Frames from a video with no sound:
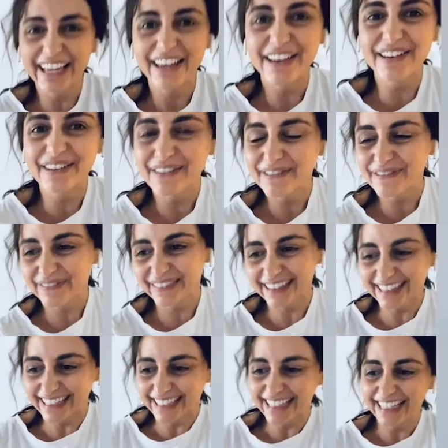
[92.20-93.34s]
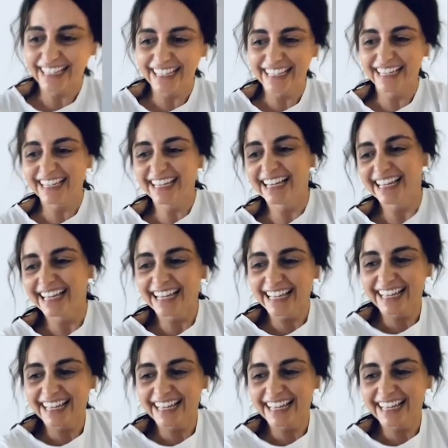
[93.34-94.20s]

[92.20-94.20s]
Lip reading: They didn't have you on All Stars. That's why.